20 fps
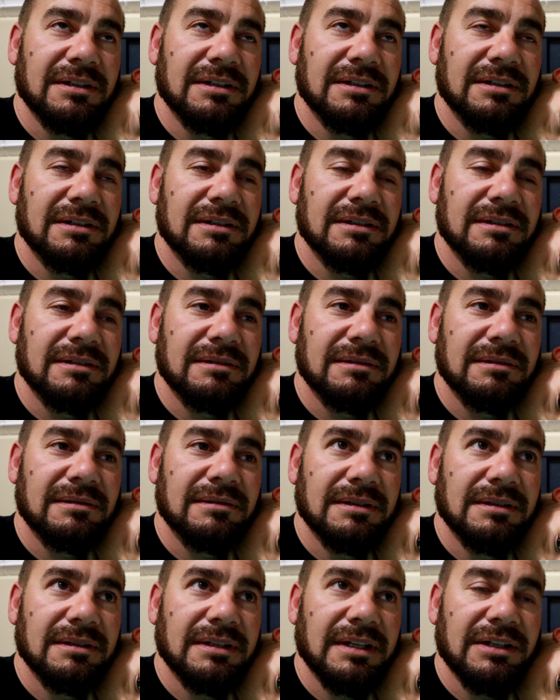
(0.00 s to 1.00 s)
to just
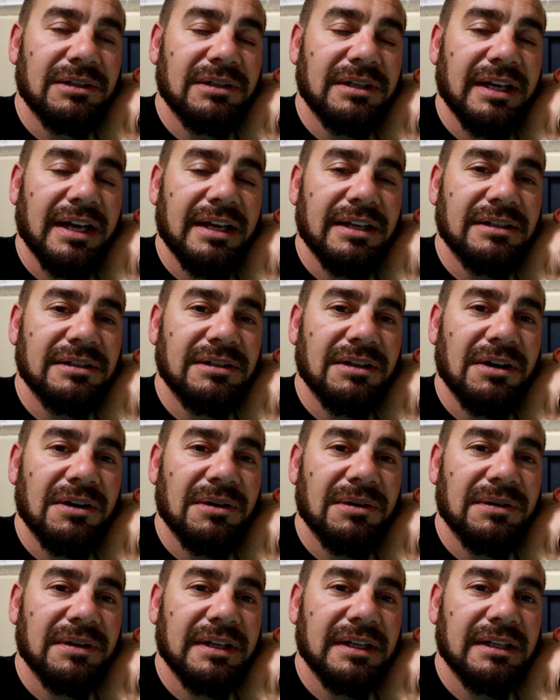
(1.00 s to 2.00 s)
let you guys
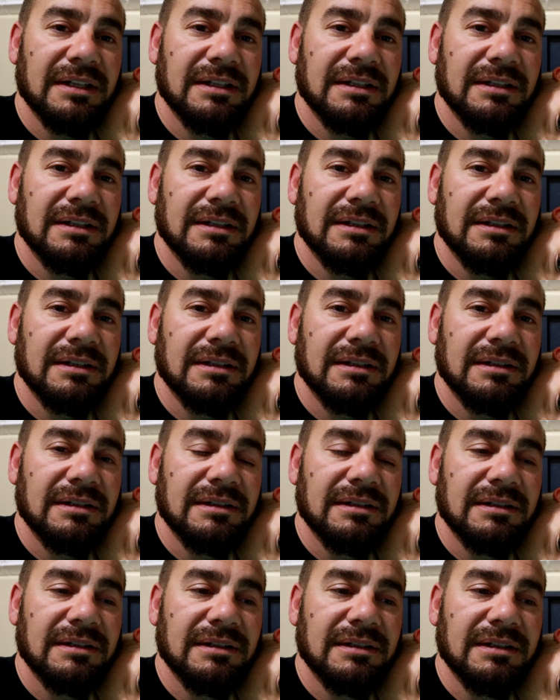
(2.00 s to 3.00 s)
know that,
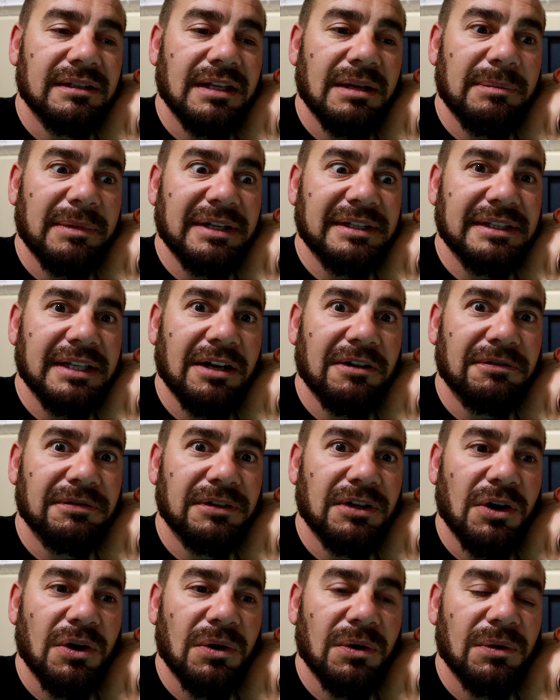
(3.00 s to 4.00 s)
and let
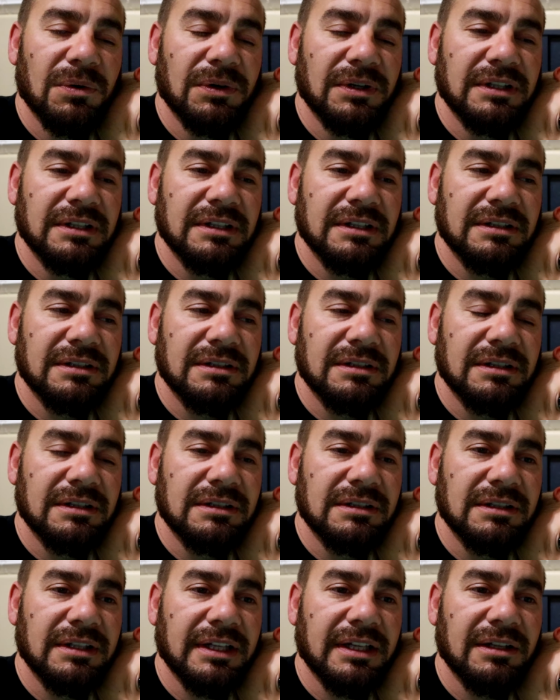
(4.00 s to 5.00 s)
myself know, and just
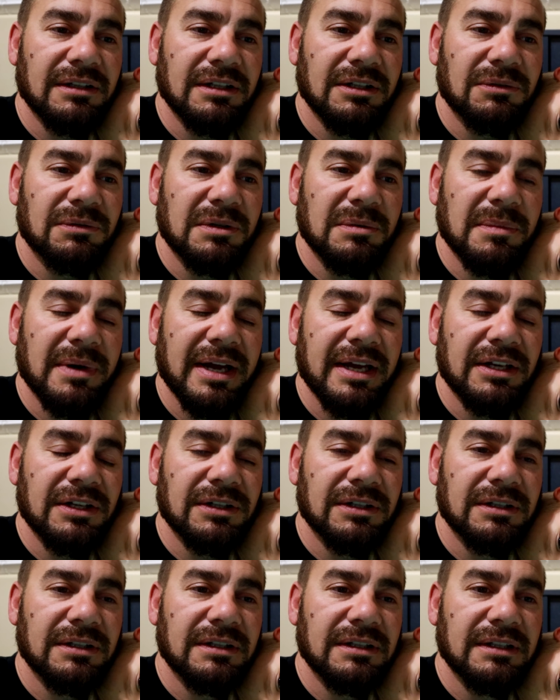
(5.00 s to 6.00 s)
like a little
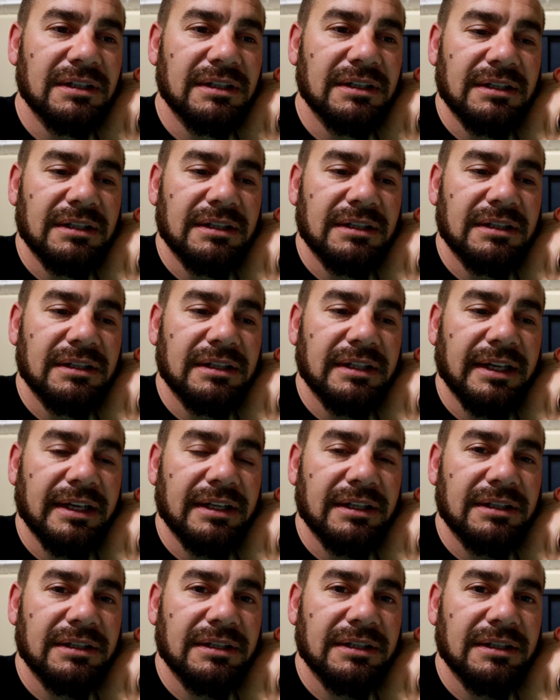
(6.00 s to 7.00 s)
reminder
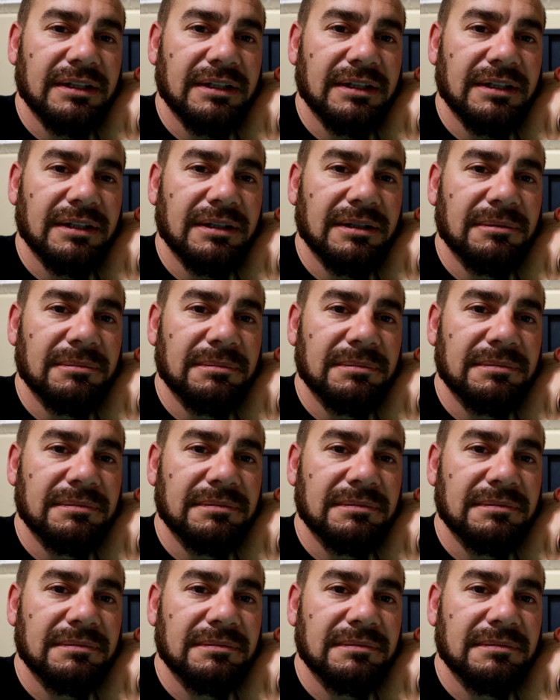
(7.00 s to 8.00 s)
that. Um,
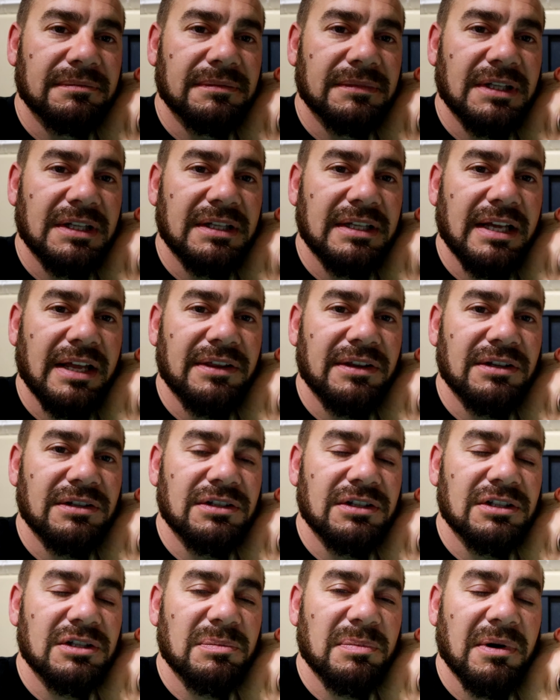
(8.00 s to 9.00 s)
that death
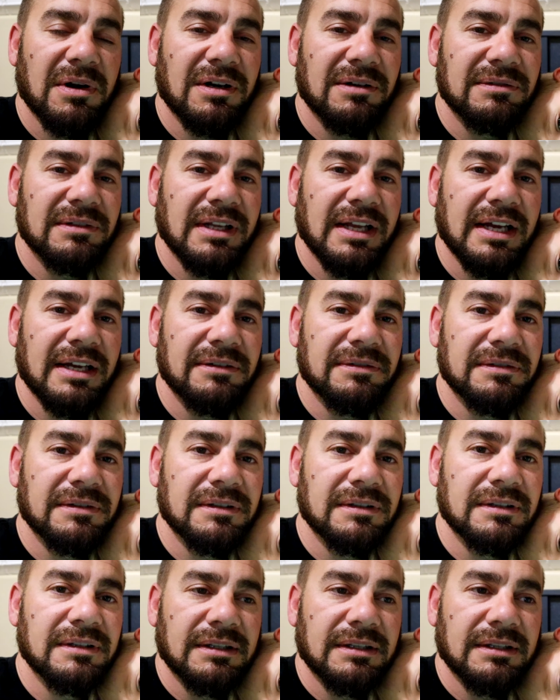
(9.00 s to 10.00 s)
is just a part of
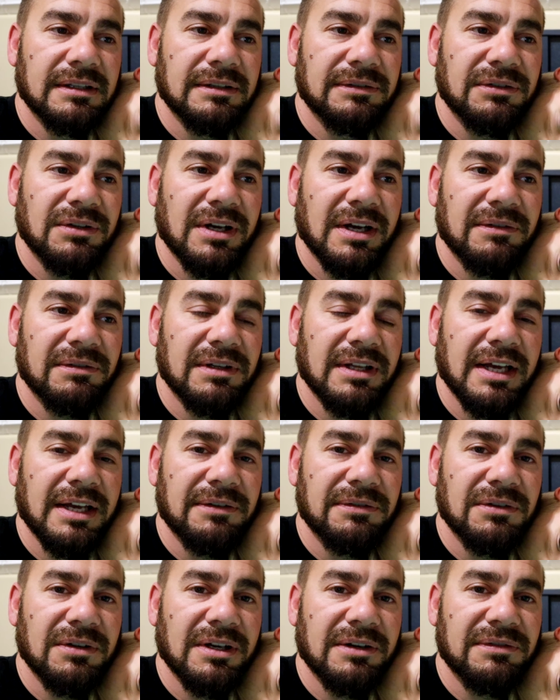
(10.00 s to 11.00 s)
life. If you have
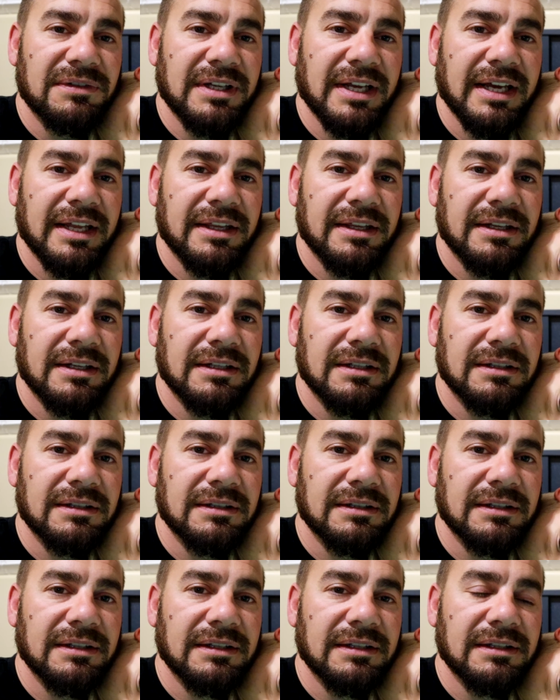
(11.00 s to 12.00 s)
life, you have death.
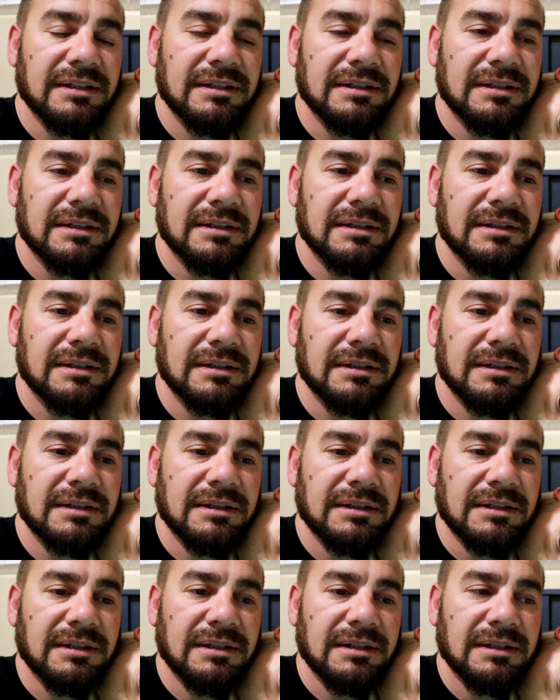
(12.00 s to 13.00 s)
And
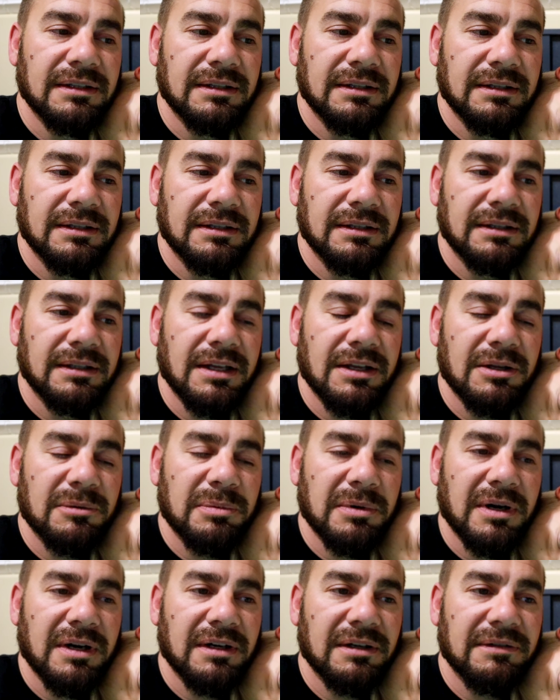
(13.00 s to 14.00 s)
the other
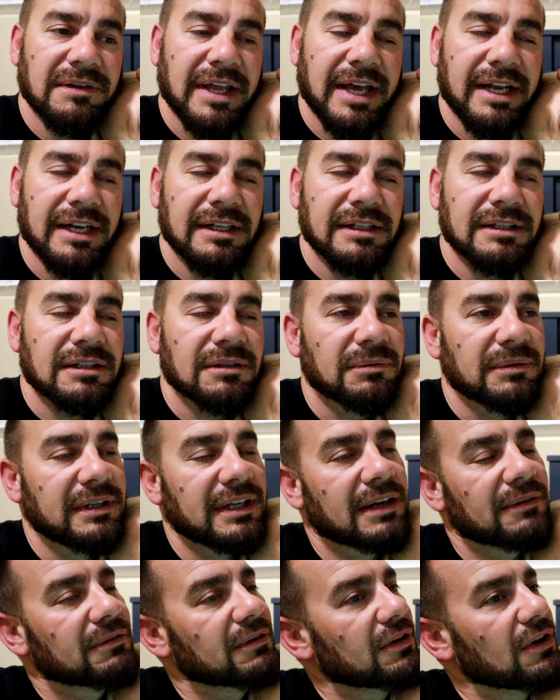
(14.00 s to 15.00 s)
part of that is that we
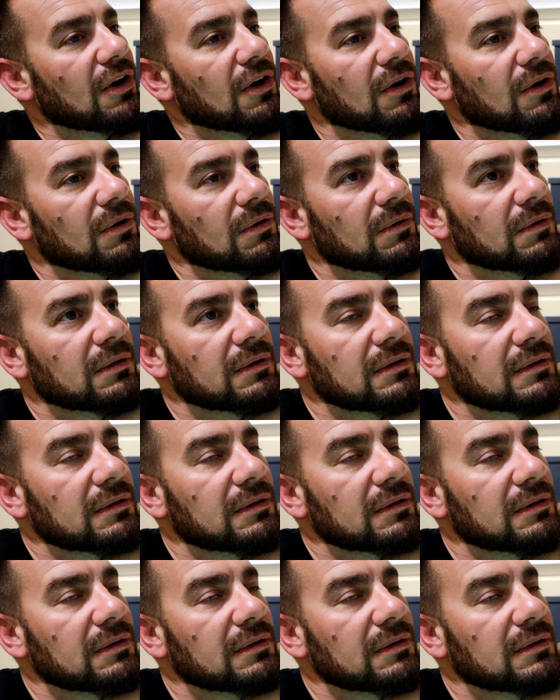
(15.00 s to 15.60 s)
never know